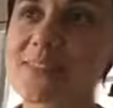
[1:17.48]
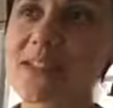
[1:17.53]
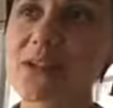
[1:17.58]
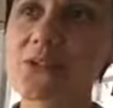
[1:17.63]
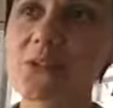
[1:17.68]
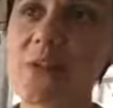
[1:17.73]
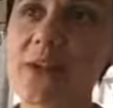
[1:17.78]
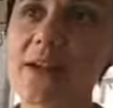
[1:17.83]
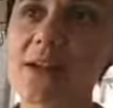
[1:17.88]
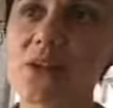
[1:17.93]

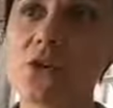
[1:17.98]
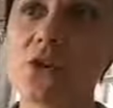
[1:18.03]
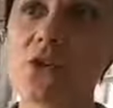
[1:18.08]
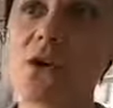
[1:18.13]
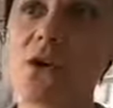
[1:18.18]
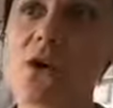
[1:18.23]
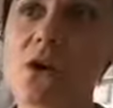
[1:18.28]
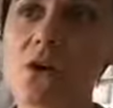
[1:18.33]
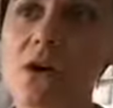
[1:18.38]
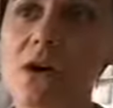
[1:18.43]
When
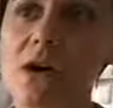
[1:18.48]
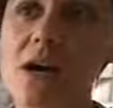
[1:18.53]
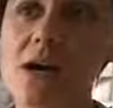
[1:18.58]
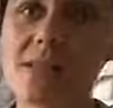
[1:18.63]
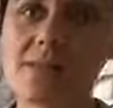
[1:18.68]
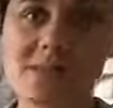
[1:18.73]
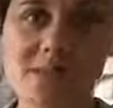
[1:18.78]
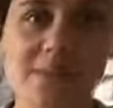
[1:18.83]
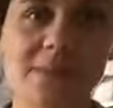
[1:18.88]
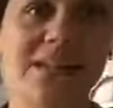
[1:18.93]
you're at
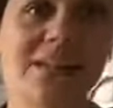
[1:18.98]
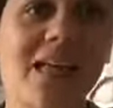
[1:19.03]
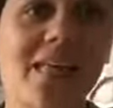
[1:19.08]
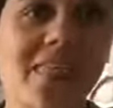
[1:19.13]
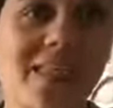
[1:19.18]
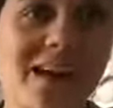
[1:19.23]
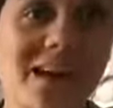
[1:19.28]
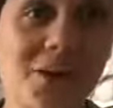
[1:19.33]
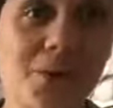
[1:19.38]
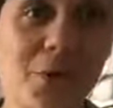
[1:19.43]
something like
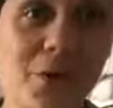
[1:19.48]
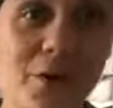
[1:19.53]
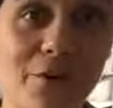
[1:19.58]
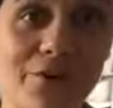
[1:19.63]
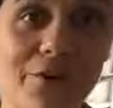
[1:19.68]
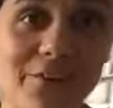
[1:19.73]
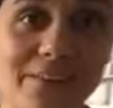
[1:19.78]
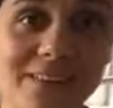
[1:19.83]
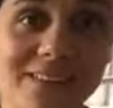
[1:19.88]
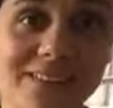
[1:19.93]
that, quite
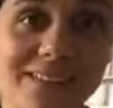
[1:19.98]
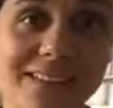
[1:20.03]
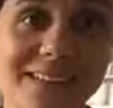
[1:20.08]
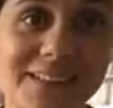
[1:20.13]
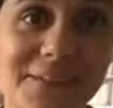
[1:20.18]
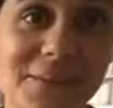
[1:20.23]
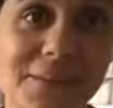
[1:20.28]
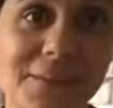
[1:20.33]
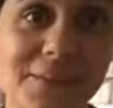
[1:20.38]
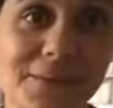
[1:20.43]
often
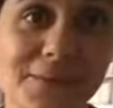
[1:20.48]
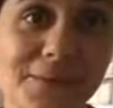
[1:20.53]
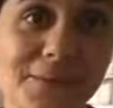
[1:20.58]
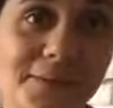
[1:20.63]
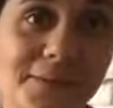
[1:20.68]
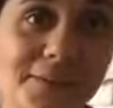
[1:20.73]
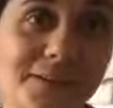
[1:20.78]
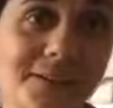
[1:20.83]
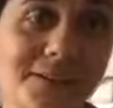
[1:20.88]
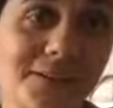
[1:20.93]

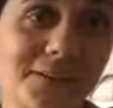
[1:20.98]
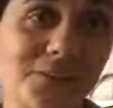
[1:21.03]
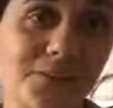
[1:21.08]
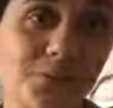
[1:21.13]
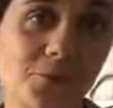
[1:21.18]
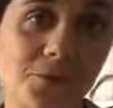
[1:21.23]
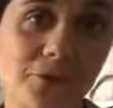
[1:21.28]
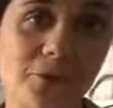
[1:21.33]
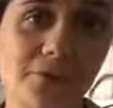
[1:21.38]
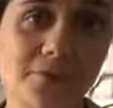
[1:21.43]
you
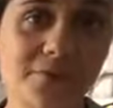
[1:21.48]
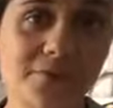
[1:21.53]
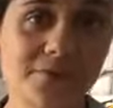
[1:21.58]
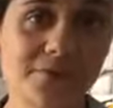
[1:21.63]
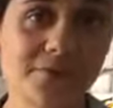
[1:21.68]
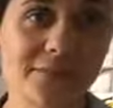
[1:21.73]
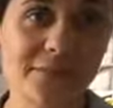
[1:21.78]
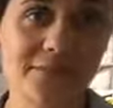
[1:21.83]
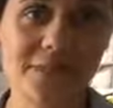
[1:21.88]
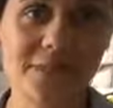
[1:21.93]
one of
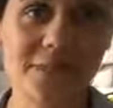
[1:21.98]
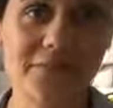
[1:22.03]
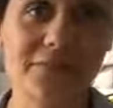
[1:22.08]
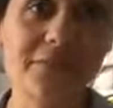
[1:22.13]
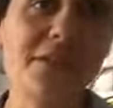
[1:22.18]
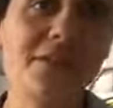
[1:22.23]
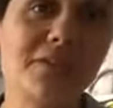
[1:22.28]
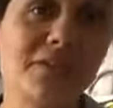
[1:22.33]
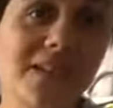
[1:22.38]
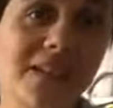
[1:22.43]
a
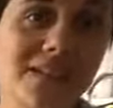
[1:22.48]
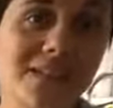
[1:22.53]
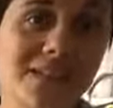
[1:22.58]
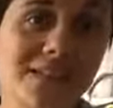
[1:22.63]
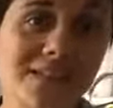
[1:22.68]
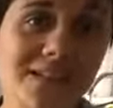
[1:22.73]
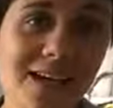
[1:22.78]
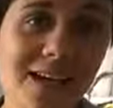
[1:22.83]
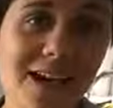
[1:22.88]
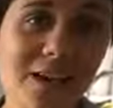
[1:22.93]
few vegans
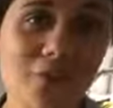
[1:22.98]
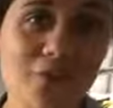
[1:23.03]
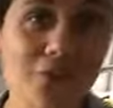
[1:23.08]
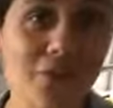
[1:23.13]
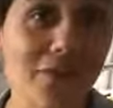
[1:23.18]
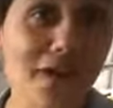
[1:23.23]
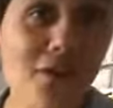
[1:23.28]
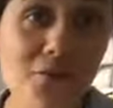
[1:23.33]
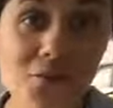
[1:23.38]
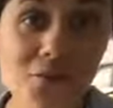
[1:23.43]
there, or
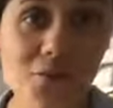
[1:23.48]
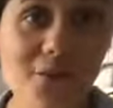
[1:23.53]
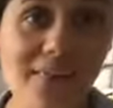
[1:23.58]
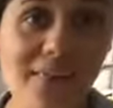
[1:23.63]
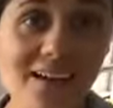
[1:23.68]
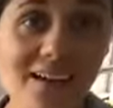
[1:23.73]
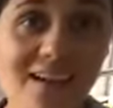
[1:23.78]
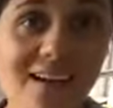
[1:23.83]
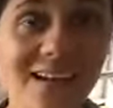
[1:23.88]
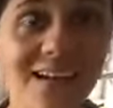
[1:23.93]
the only one
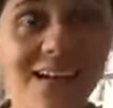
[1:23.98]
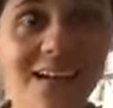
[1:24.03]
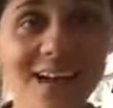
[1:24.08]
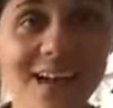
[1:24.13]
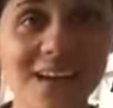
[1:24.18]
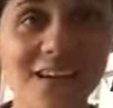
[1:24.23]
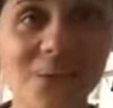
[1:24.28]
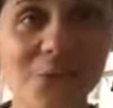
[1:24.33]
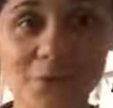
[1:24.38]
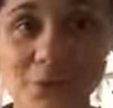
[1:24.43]
there,
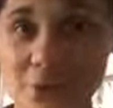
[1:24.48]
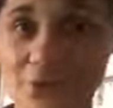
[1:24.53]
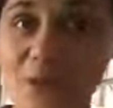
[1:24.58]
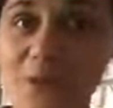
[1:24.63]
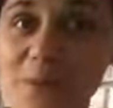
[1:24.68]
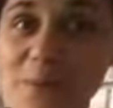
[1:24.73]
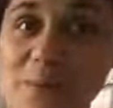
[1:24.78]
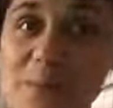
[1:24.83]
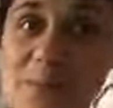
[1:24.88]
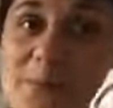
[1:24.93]
and you want to
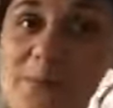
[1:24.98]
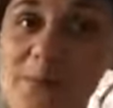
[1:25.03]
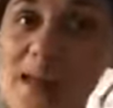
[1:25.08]
show people